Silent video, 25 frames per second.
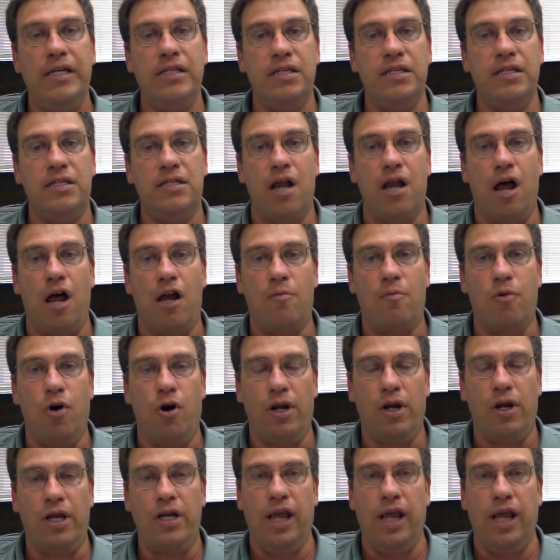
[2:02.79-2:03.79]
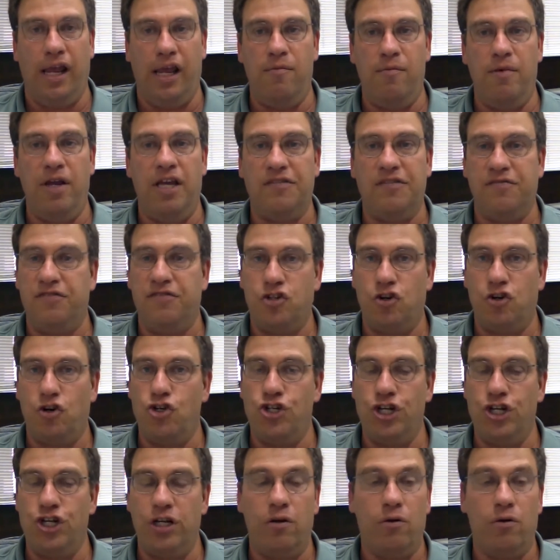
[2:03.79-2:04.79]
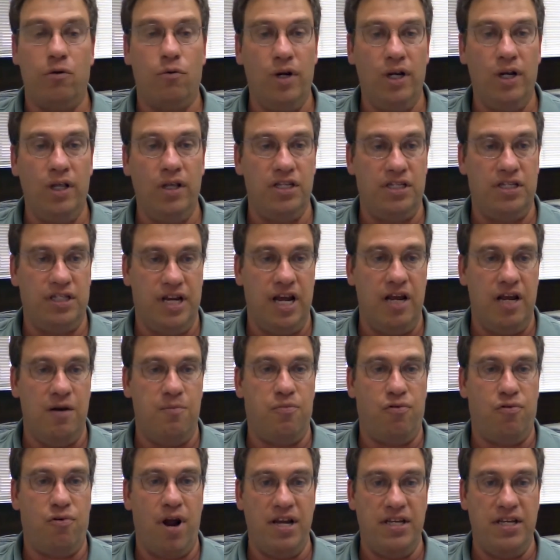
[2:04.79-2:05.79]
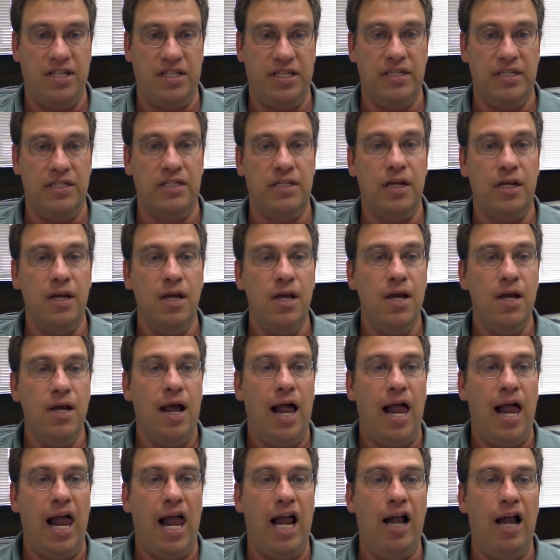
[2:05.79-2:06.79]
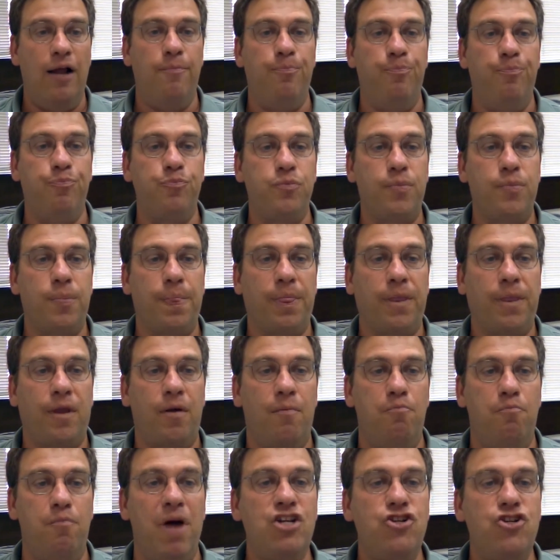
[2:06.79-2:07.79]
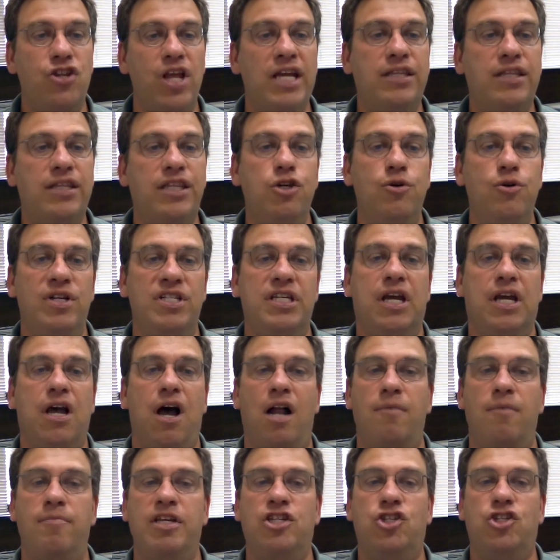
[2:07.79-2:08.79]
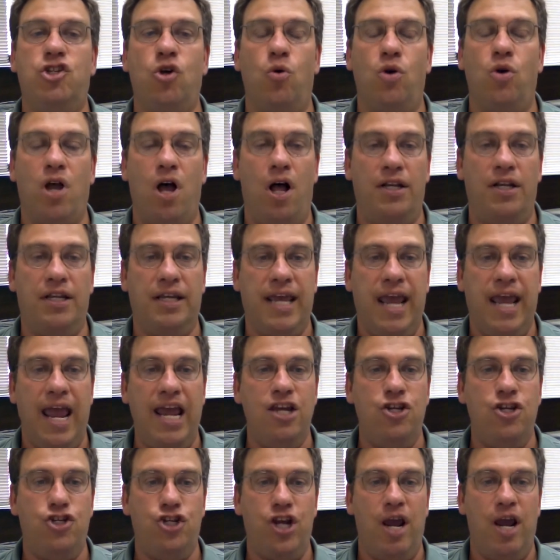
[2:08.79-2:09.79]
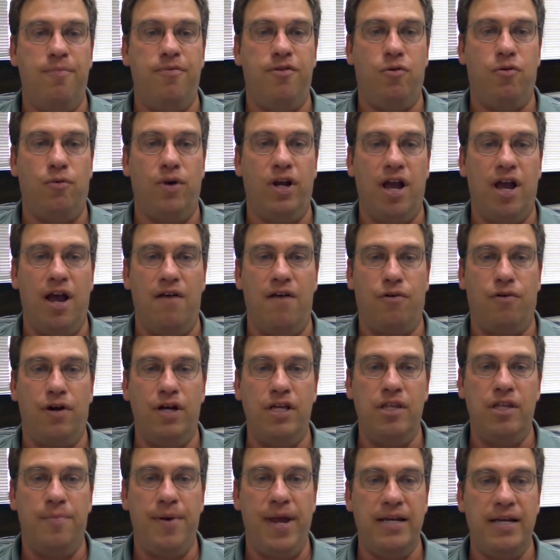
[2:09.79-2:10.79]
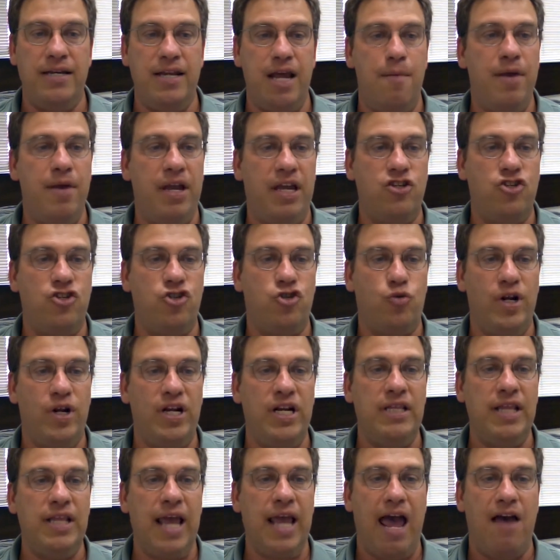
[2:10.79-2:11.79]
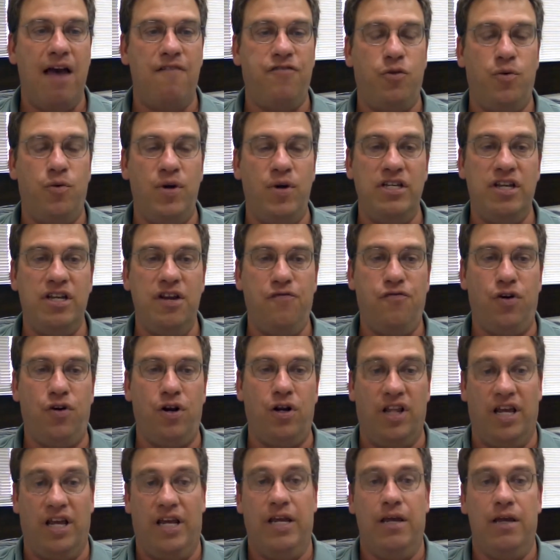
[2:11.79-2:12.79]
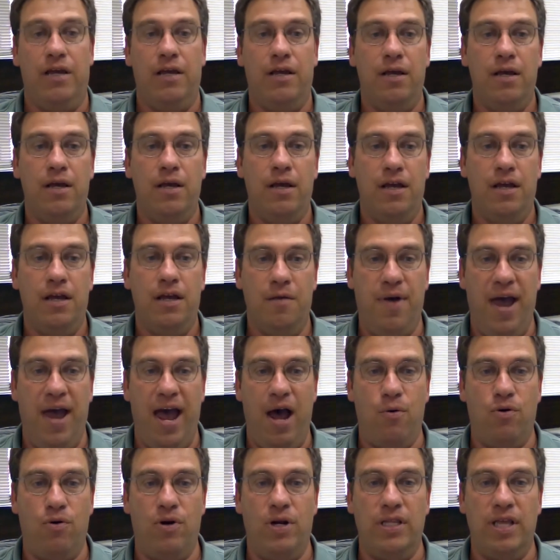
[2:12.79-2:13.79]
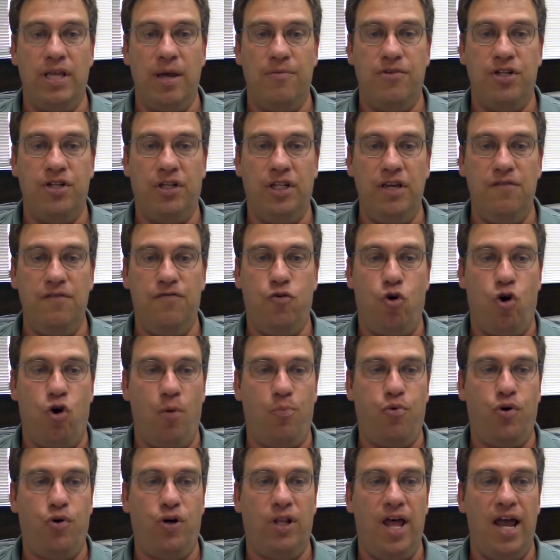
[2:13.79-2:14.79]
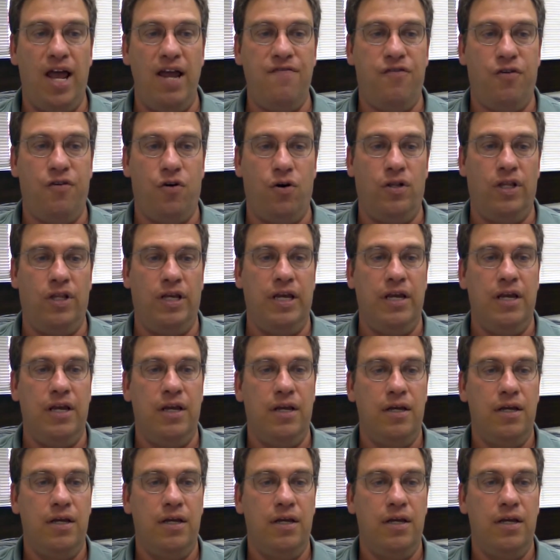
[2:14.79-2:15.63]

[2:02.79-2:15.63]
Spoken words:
in the stock market and because of surging real estate prices. Much like the U.S. economy's so-called K-shaped recovery, the pandemic is treating the affluent differently, empowering them to leave corporate life early.